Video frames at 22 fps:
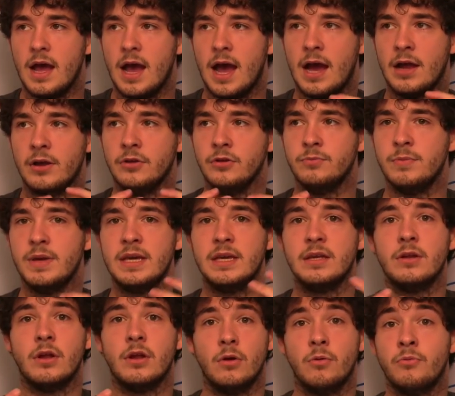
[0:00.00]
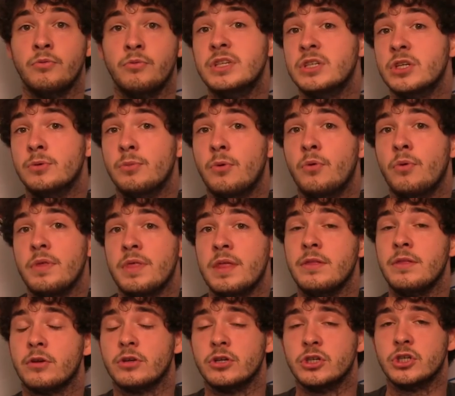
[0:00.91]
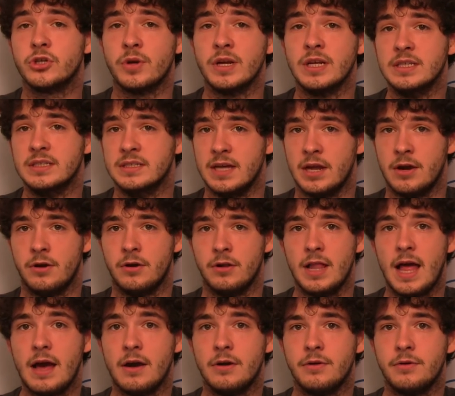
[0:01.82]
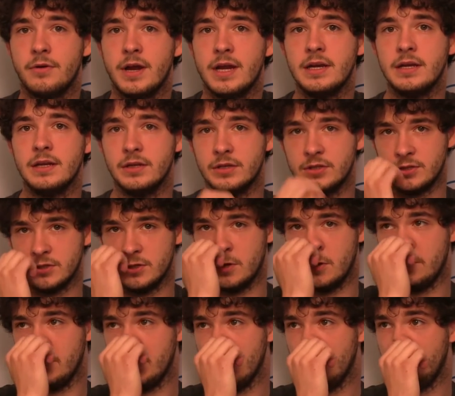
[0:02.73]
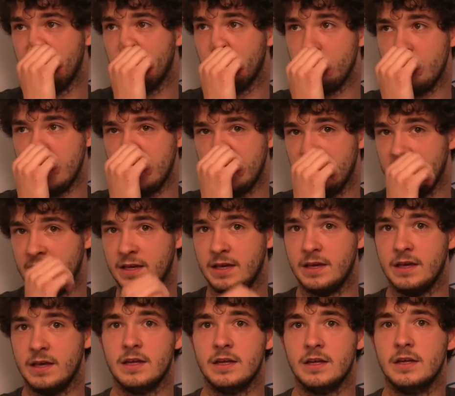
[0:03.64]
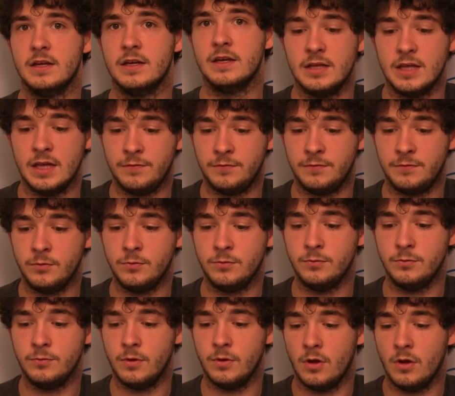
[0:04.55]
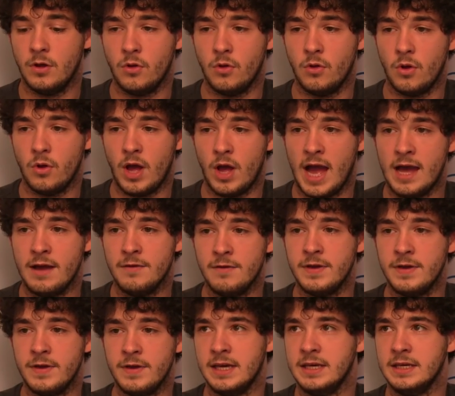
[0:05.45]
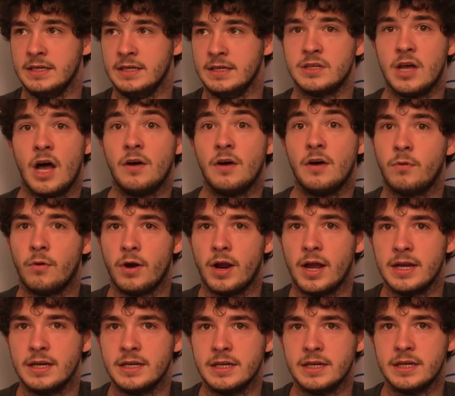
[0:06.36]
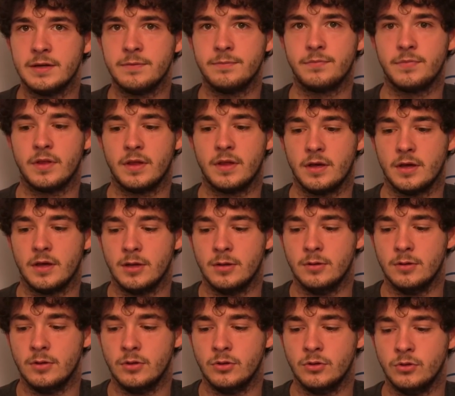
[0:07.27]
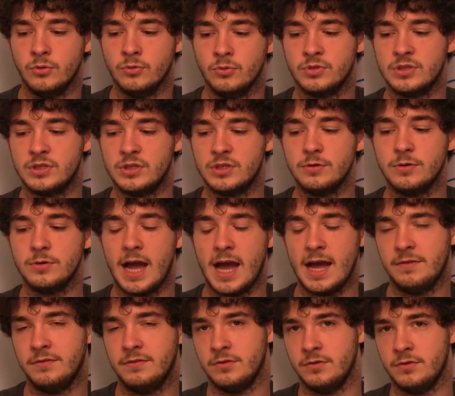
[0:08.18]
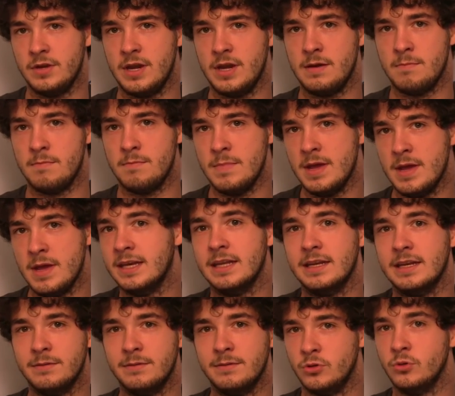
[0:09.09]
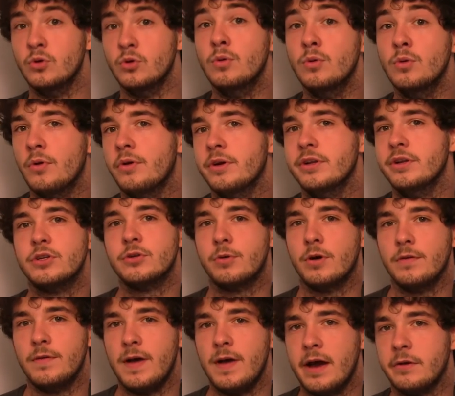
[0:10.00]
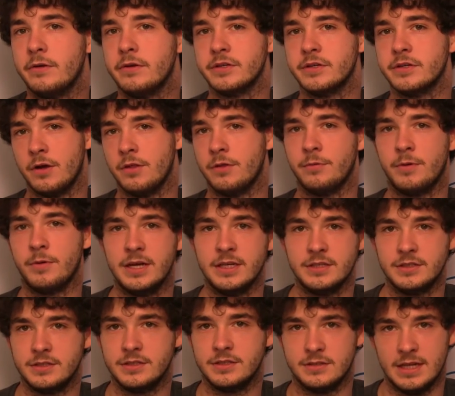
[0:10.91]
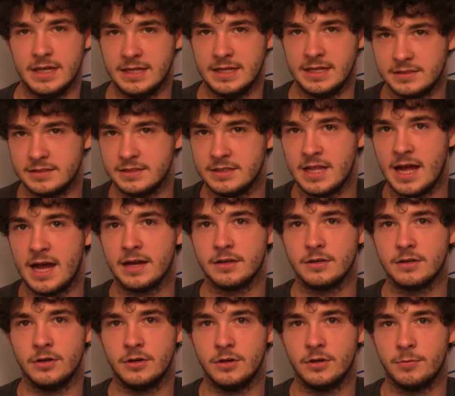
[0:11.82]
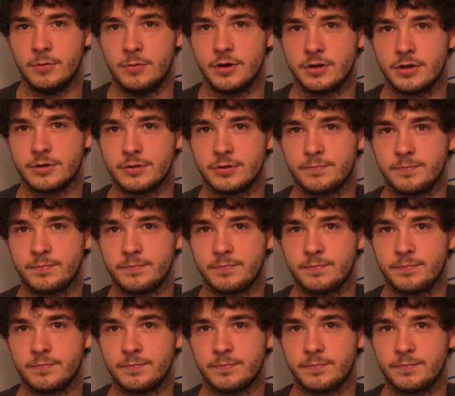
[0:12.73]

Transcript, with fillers: how do you make it reasonable within the constraints that are allowed, right? So if you're making, if you have a software idea, you still have to make it doable in 12 hours, otherwise it's not going to work.